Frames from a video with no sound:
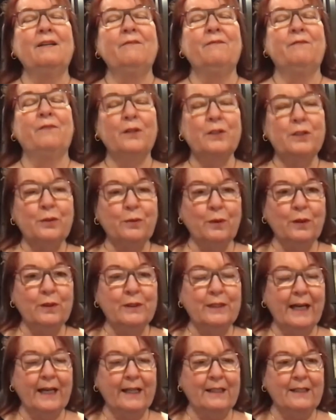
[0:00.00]
Virtual
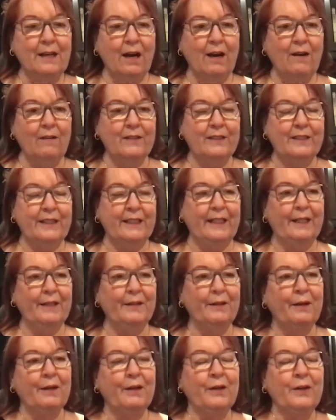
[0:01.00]

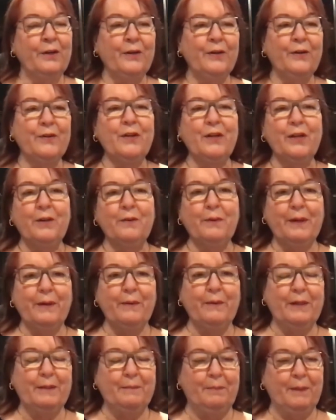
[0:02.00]
technology. Who knew we
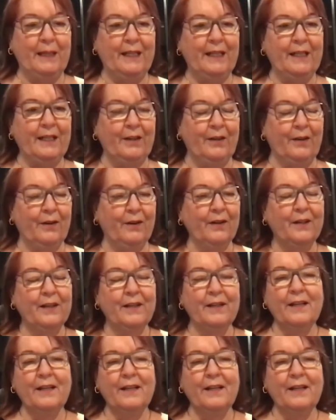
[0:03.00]
would be here?